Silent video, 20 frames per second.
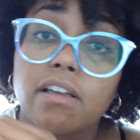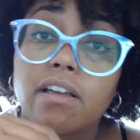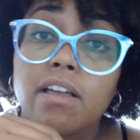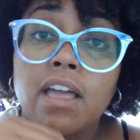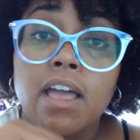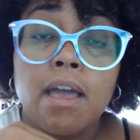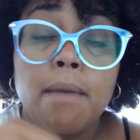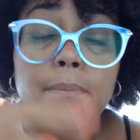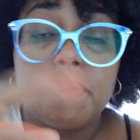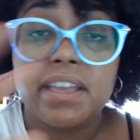
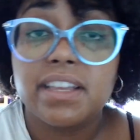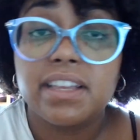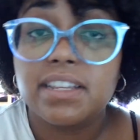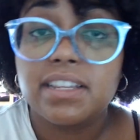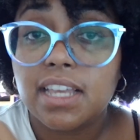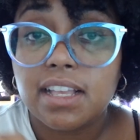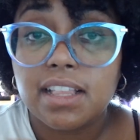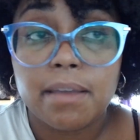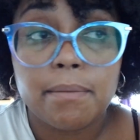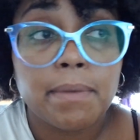
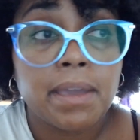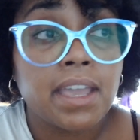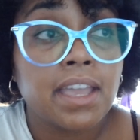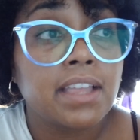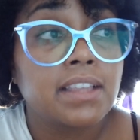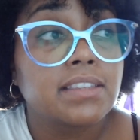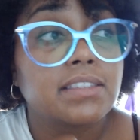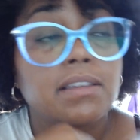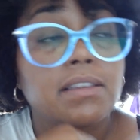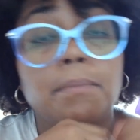pigtail, I
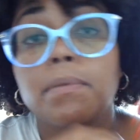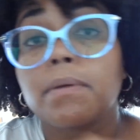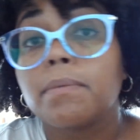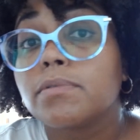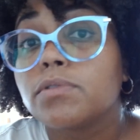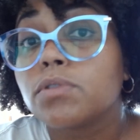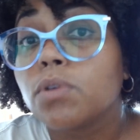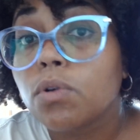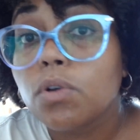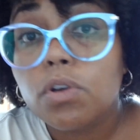mean. Some people
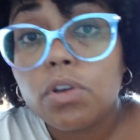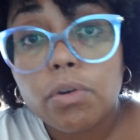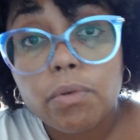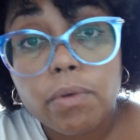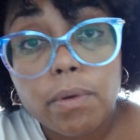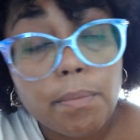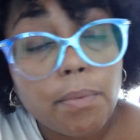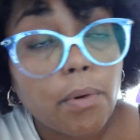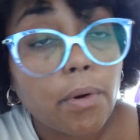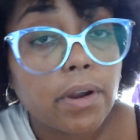don't cook it with
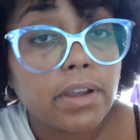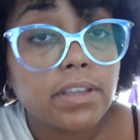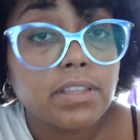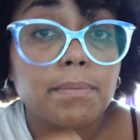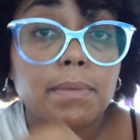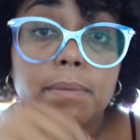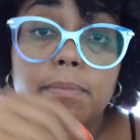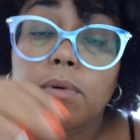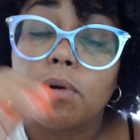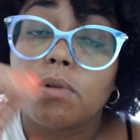pork, some
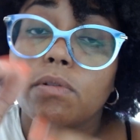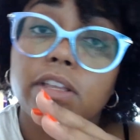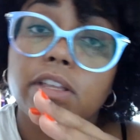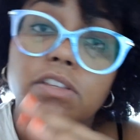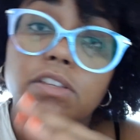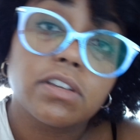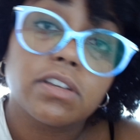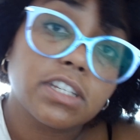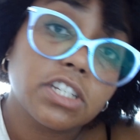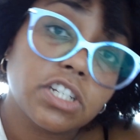people only
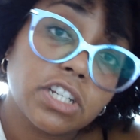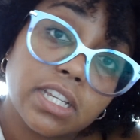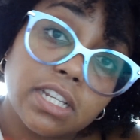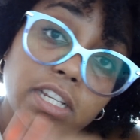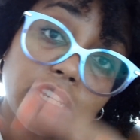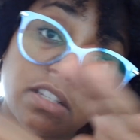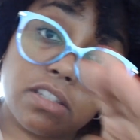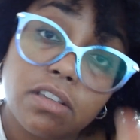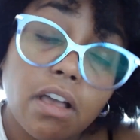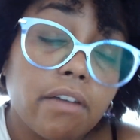cook chicken and
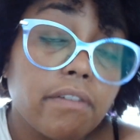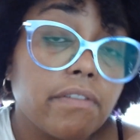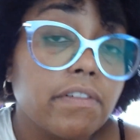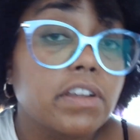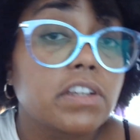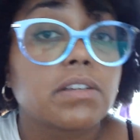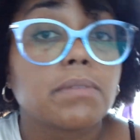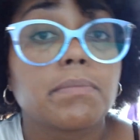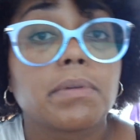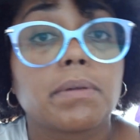saltfish,
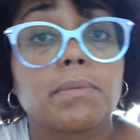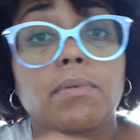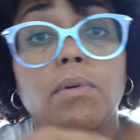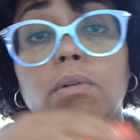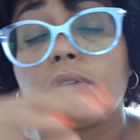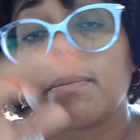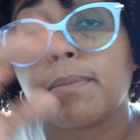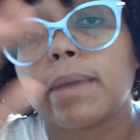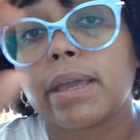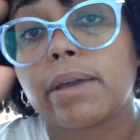some people only
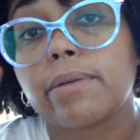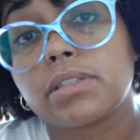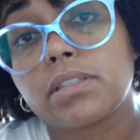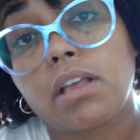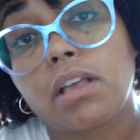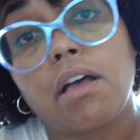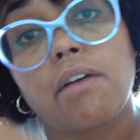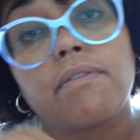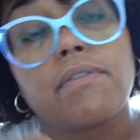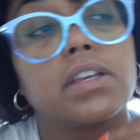make it with
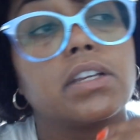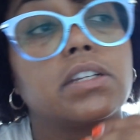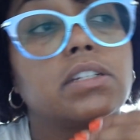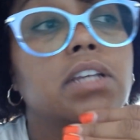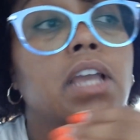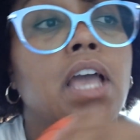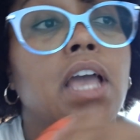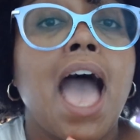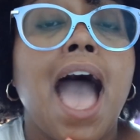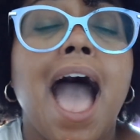saltfish.
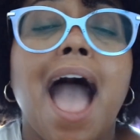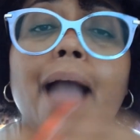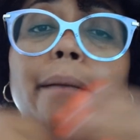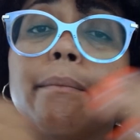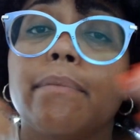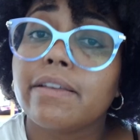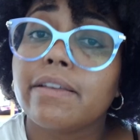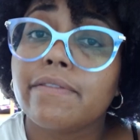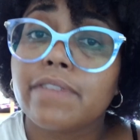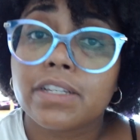I
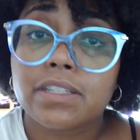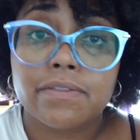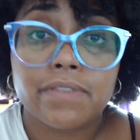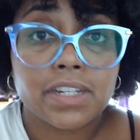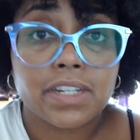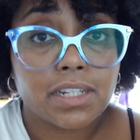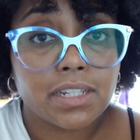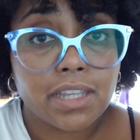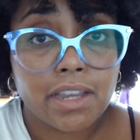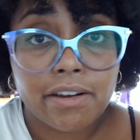believe
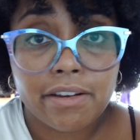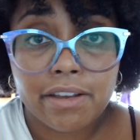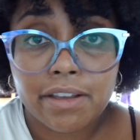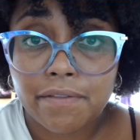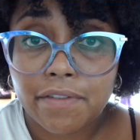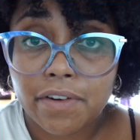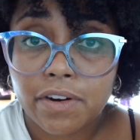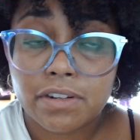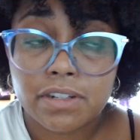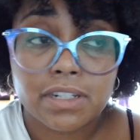vegetarian
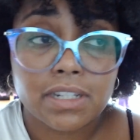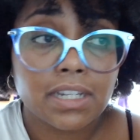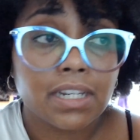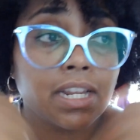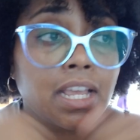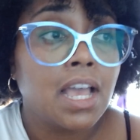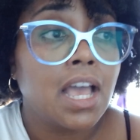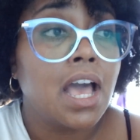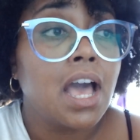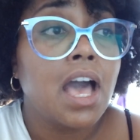version.
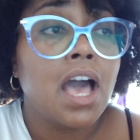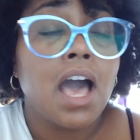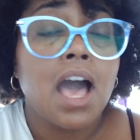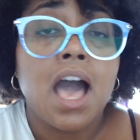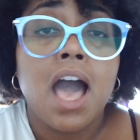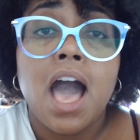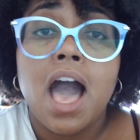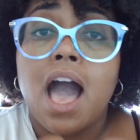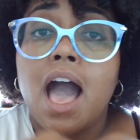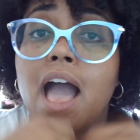
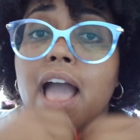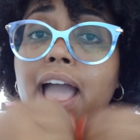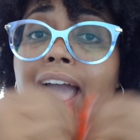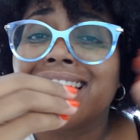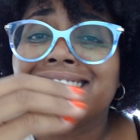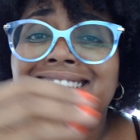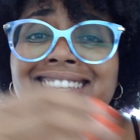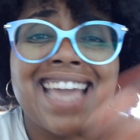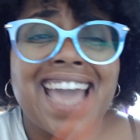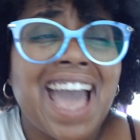It has
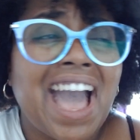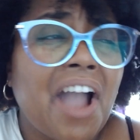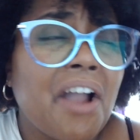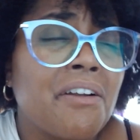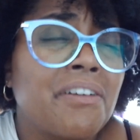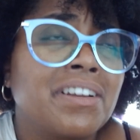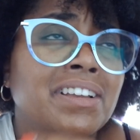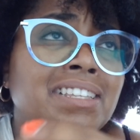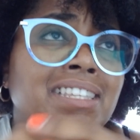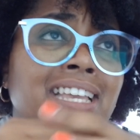
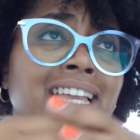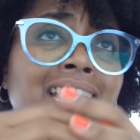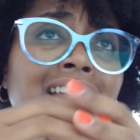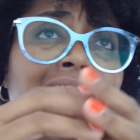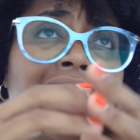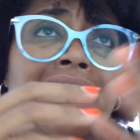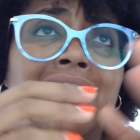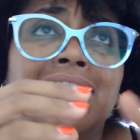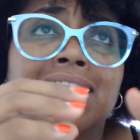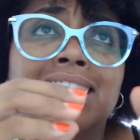carrots, it
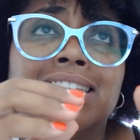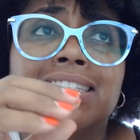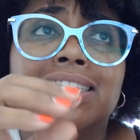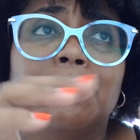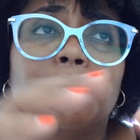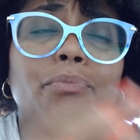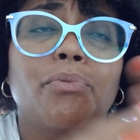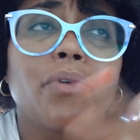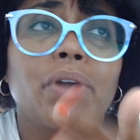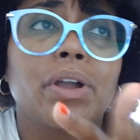has
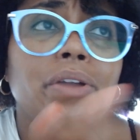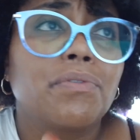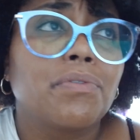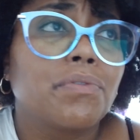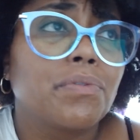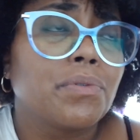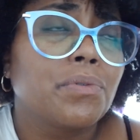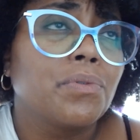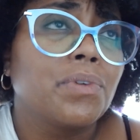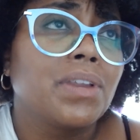
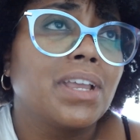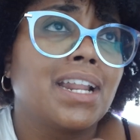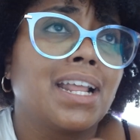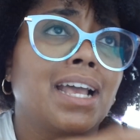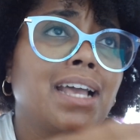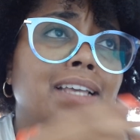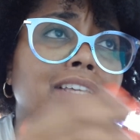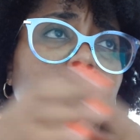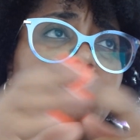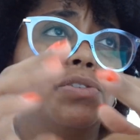breadfruit, it
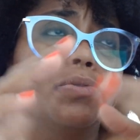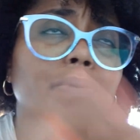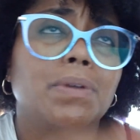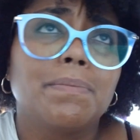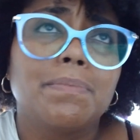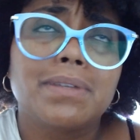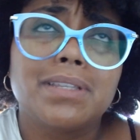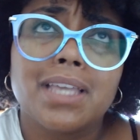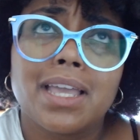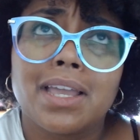has sweet
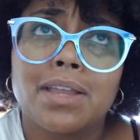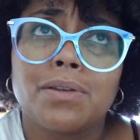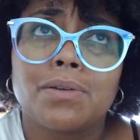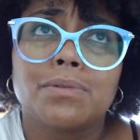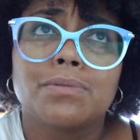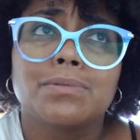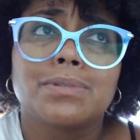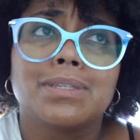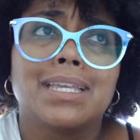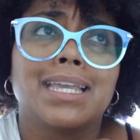potatoes, it